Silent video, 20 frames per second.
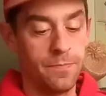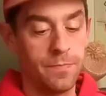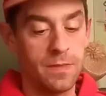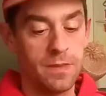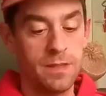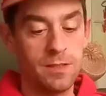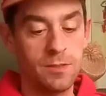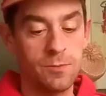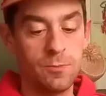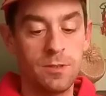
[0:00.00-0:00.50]

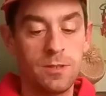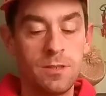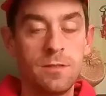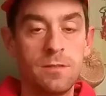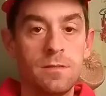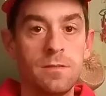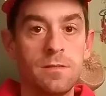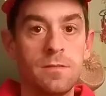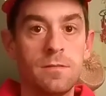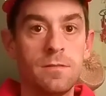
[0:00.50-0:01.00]
This
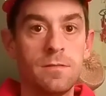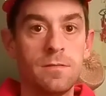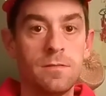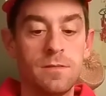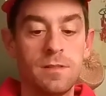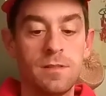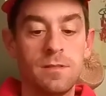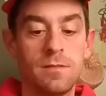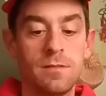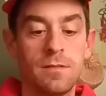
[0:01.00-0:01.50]
one,
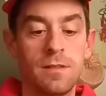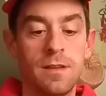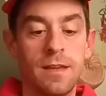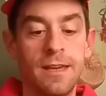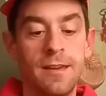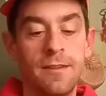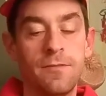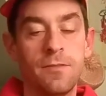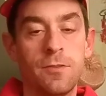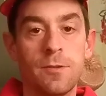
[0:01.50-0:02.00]
I
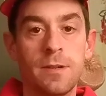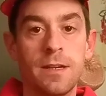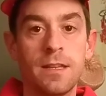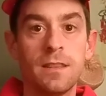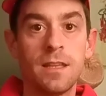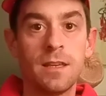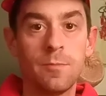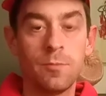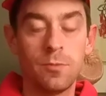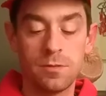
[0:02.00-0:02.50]
have the red
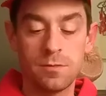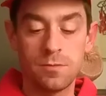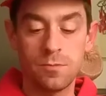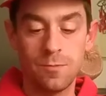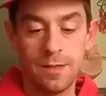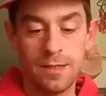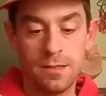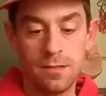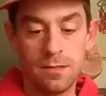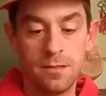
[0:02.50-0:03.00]
label as
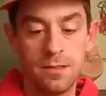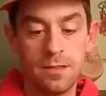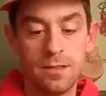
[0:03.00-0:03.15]
well,